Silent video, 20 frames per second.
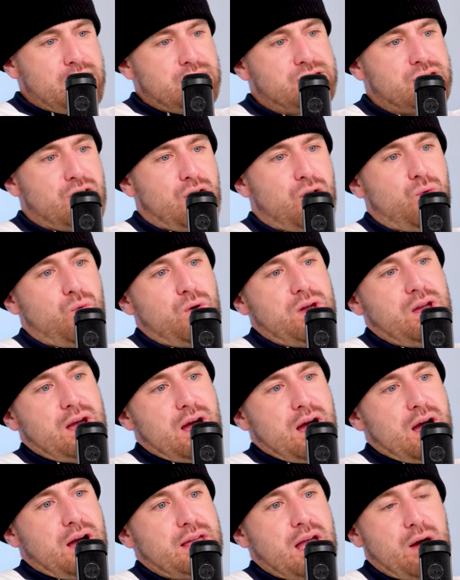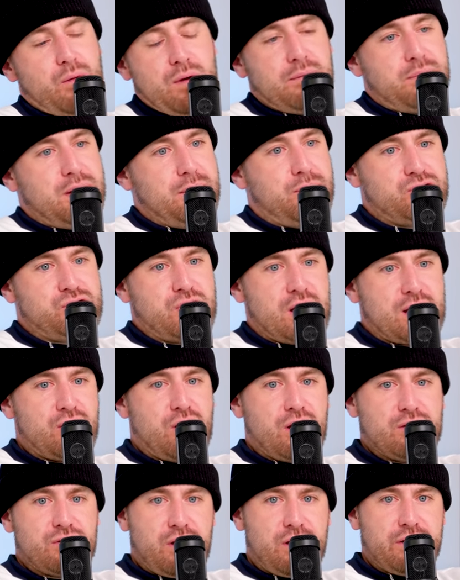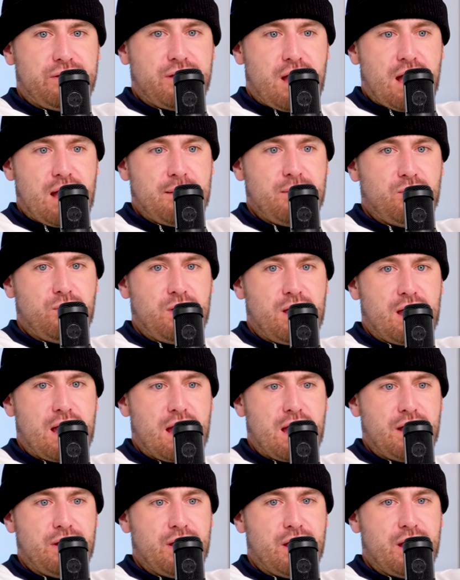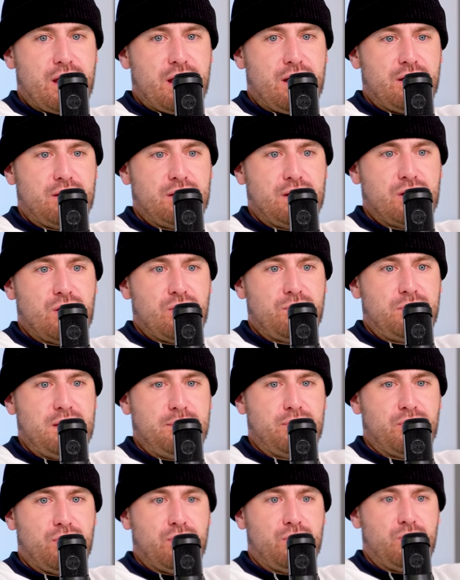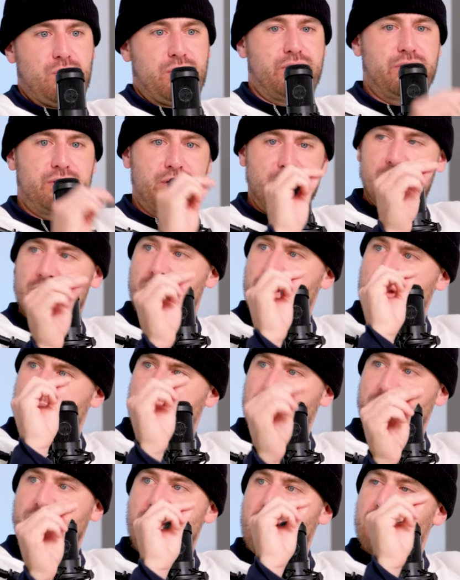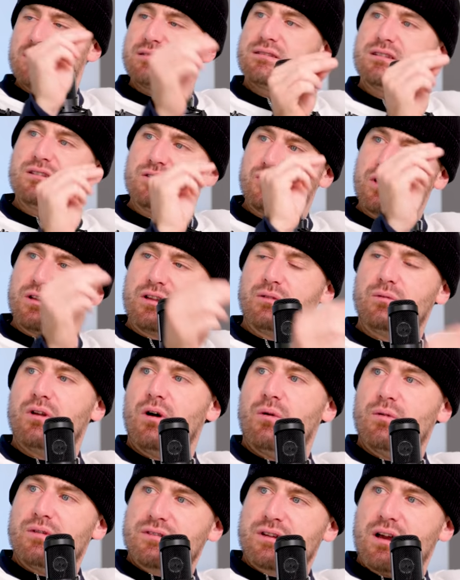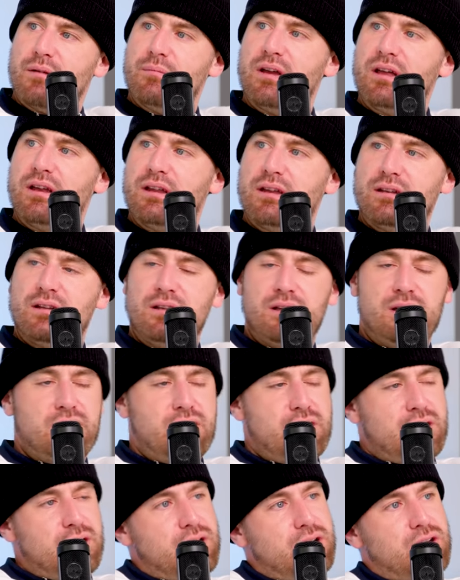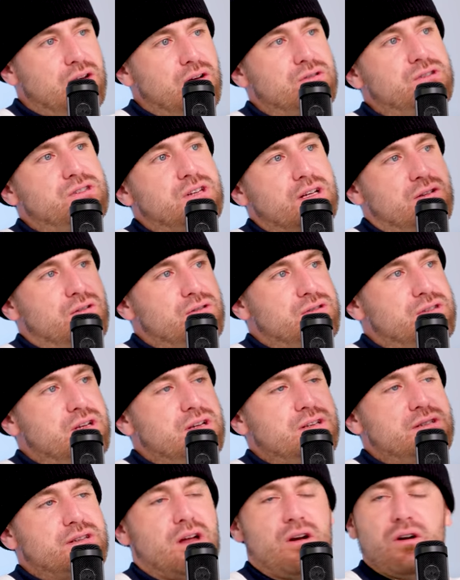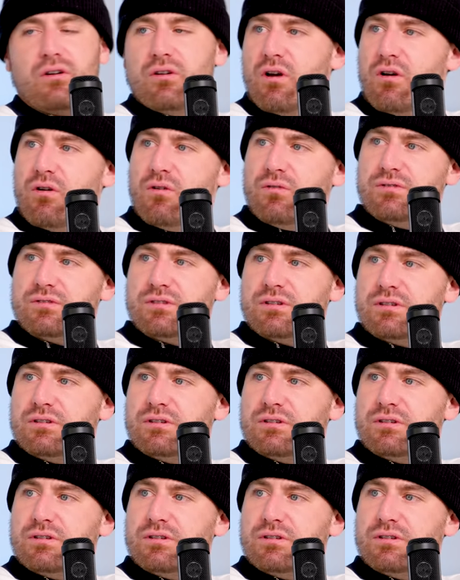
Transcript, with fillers: So we, uh, yeah, we had people checking on us all the time, and we had, uh, you know, people with the tests and shit that would always come in and, you know, stick those things on our nose